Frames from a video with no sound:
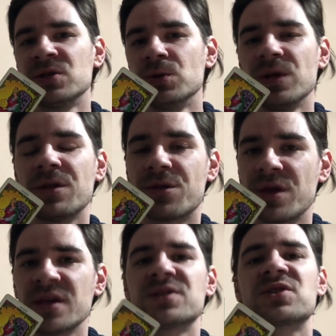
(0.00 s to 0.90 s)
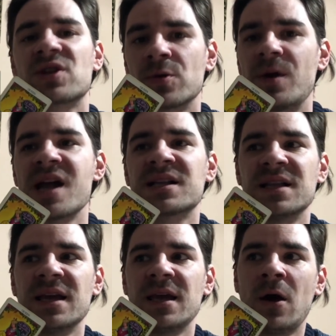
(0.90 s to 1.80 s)
doing things
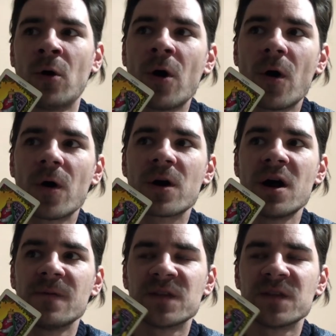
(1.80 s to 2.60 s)
correctly or